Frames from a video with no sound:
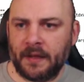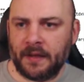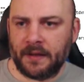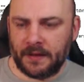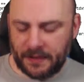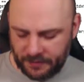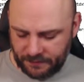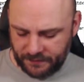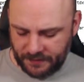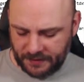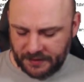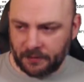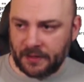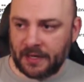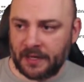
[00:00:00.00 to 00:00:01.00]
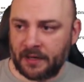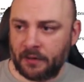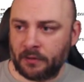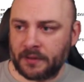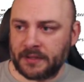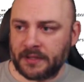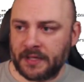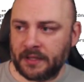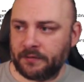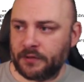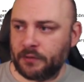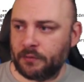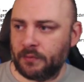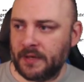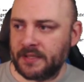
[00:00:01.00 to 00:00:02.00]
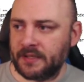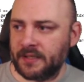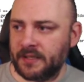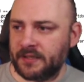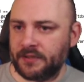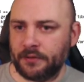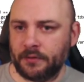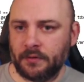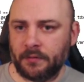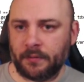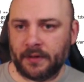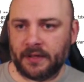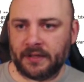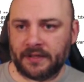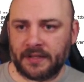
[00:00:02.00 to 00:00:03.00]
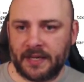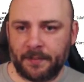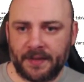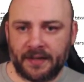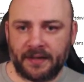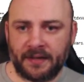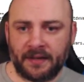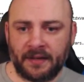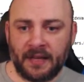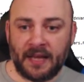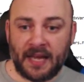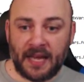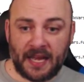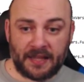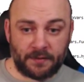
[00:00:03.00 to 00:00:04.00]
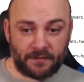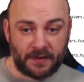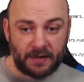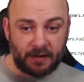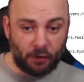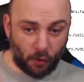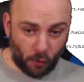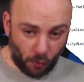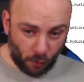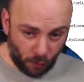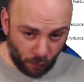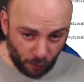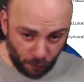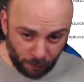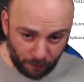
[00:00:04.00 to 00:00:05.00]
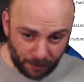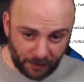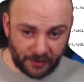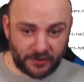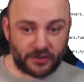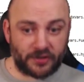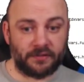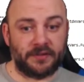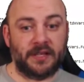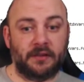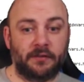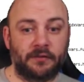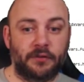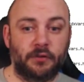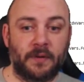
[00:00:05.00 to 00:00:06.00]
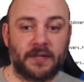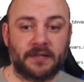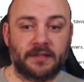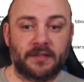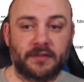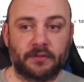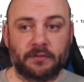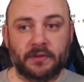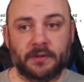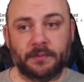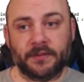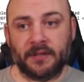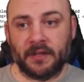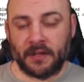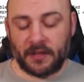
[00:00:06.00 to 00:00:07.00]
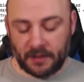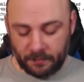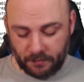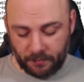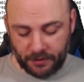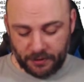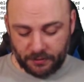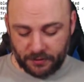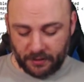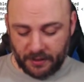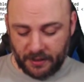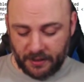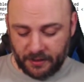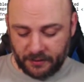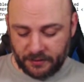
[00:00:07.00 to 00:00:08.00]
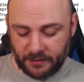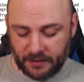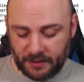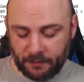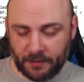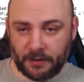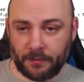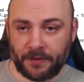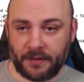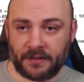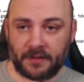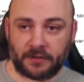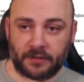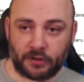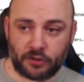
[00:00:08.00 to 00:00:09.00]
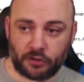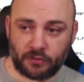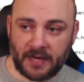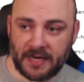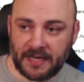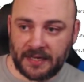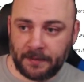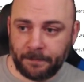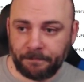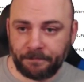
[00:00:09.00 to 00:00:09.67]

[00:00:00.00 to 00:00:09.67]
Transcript: Now to find out how Tale of Two Wastelands do it, we're going to type that in, and they've got a whole bunch of Tale of Two Wastelands scripts. But we use our heads, and we know that there's a train.